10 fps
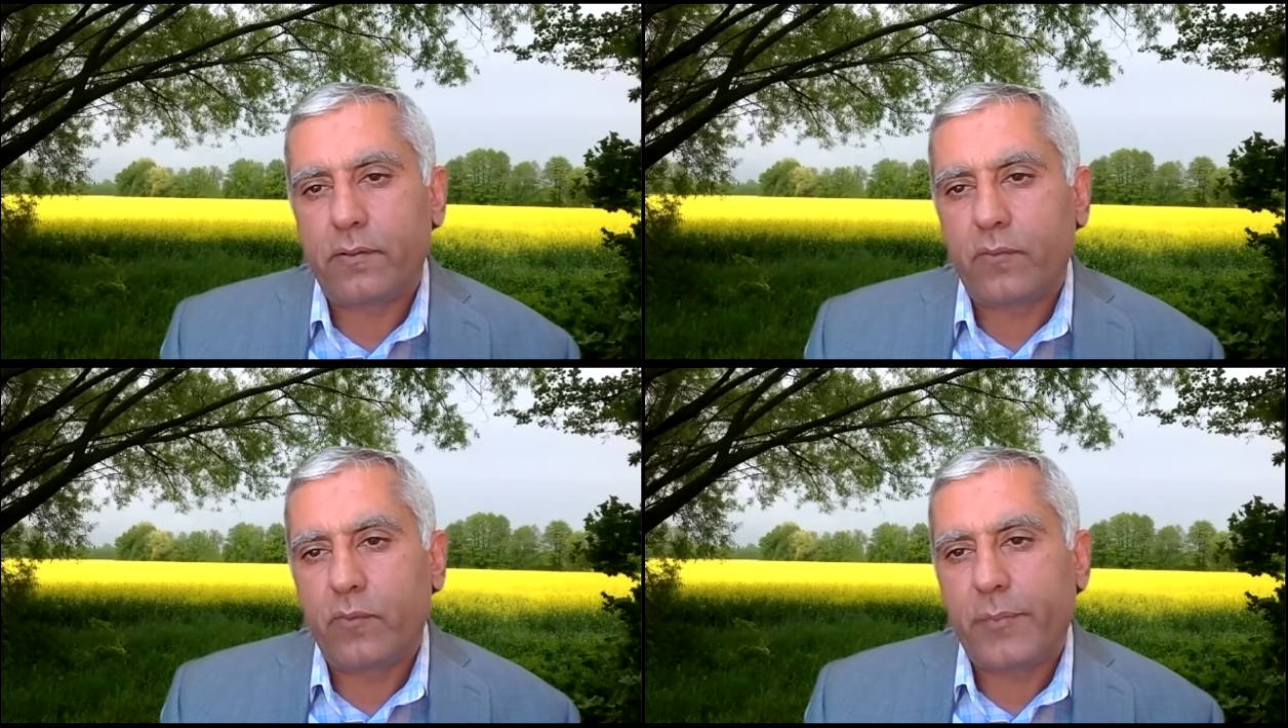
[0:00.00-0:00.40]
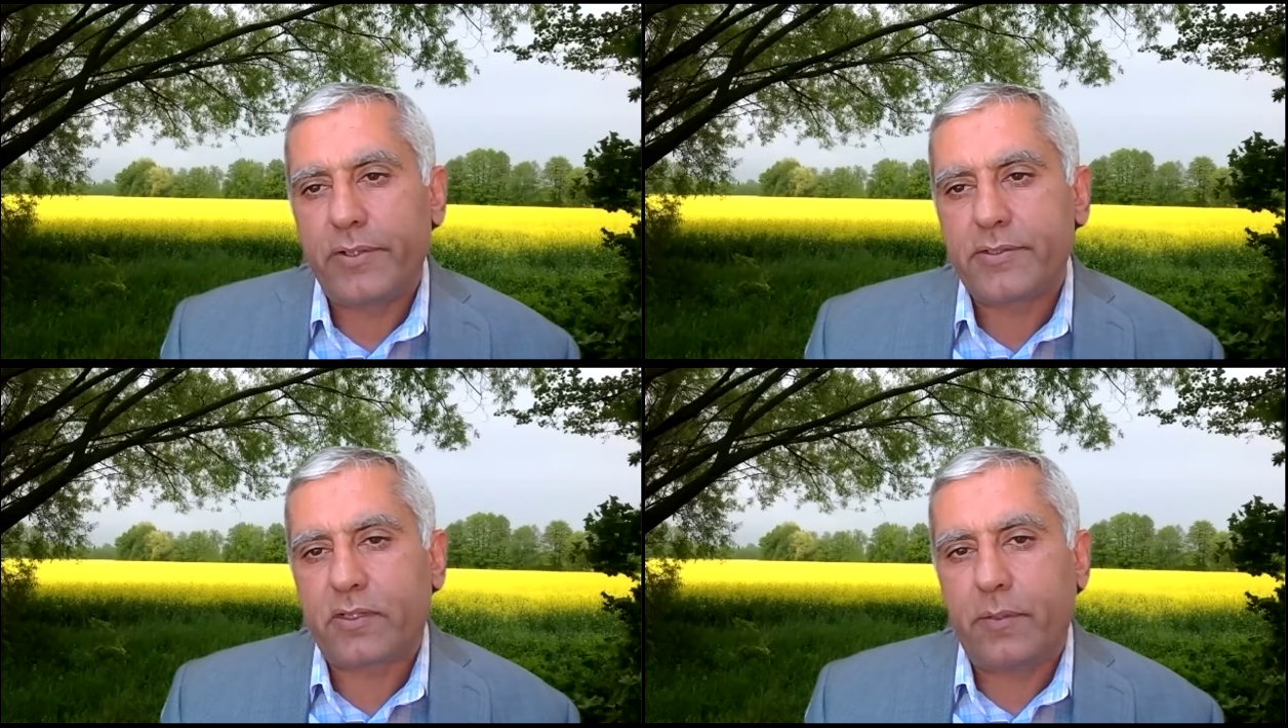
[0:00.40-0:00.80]

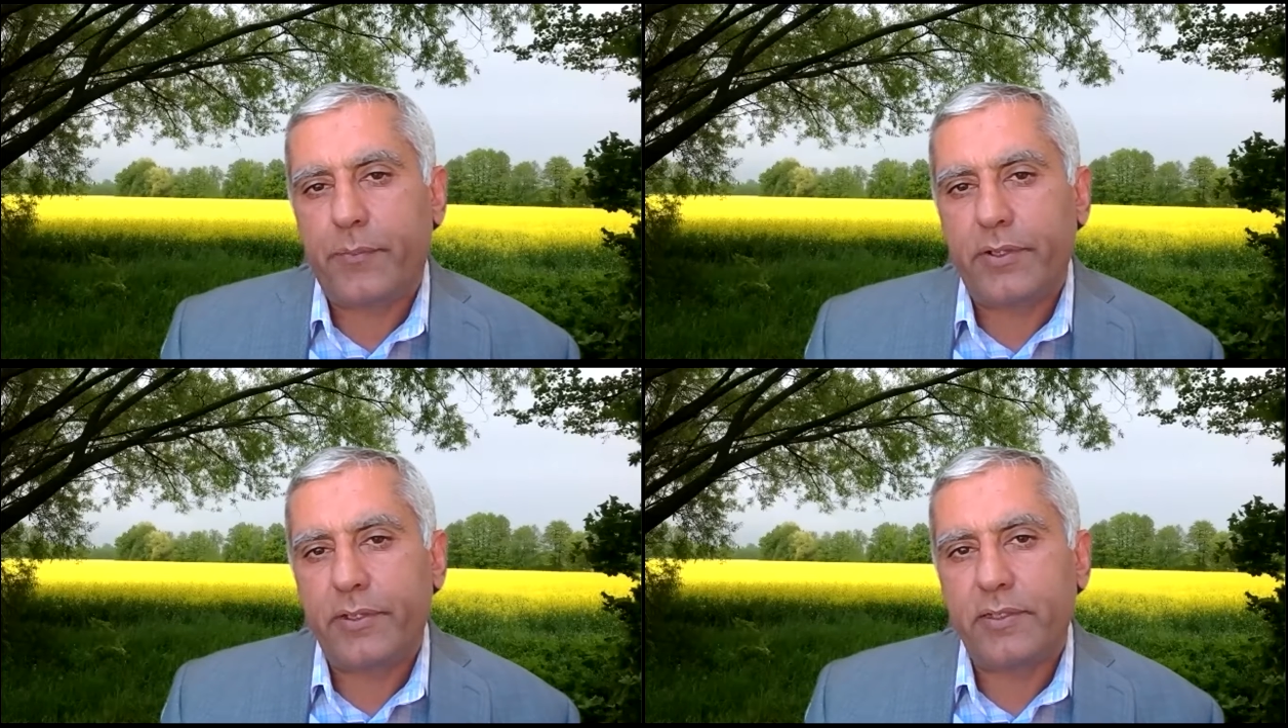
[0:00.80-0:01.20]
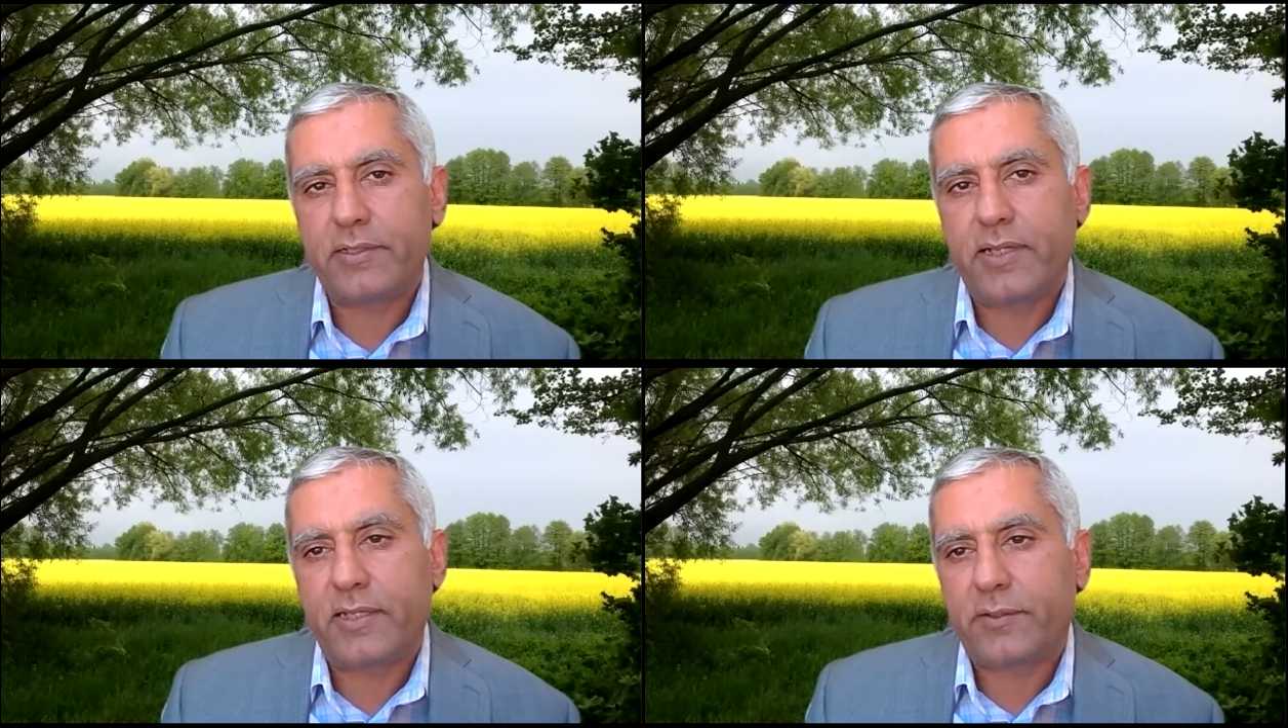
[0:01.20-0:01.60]
weapons
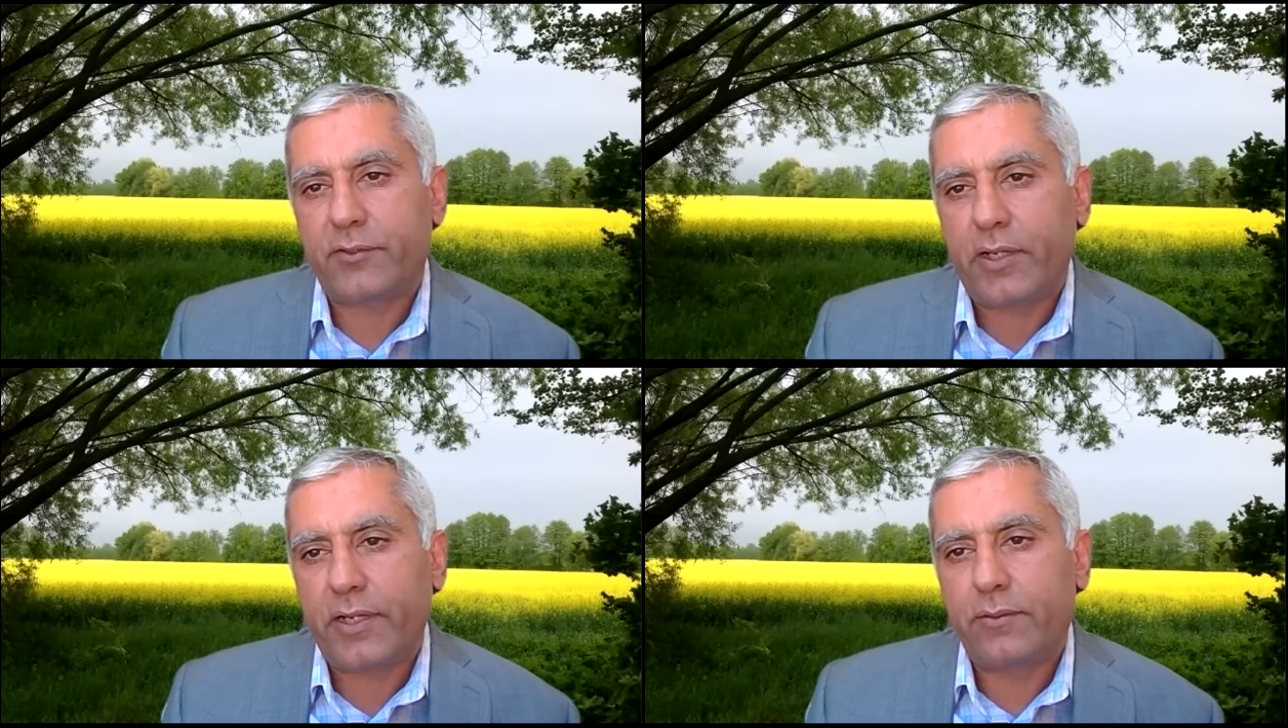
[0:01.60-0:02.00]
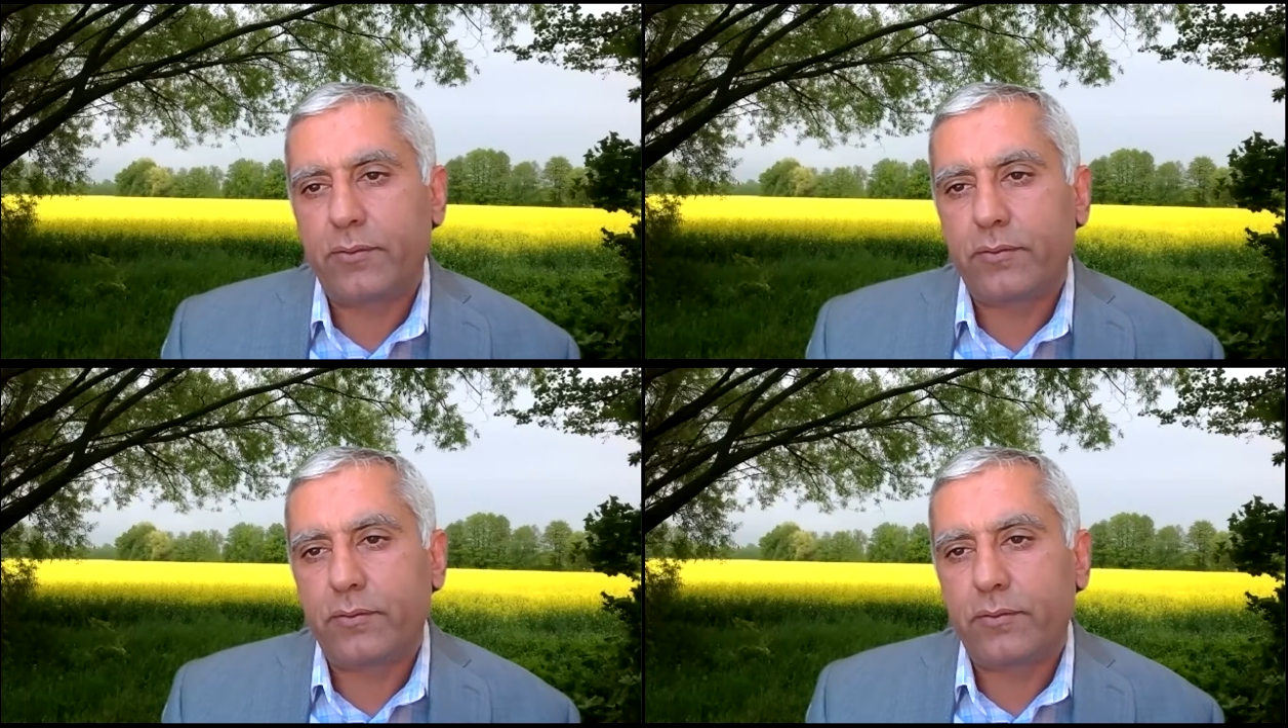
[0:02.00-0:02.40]
companies that try
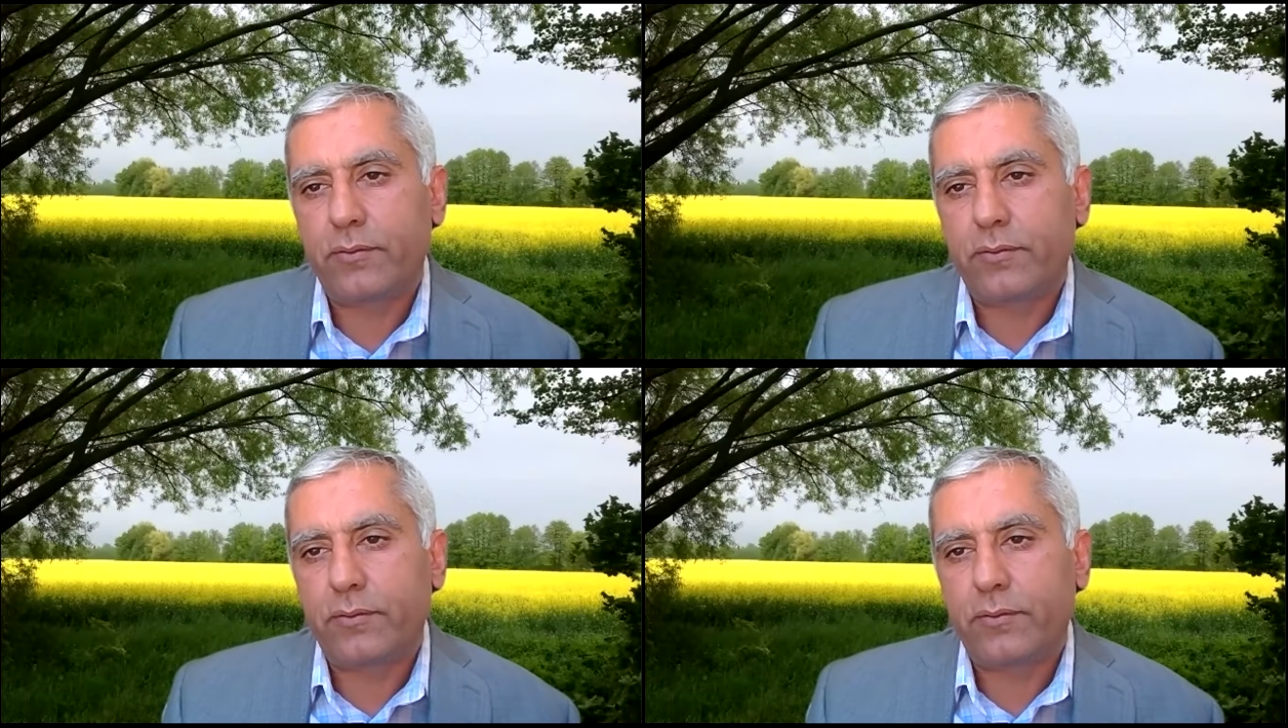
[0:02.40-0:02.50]
to,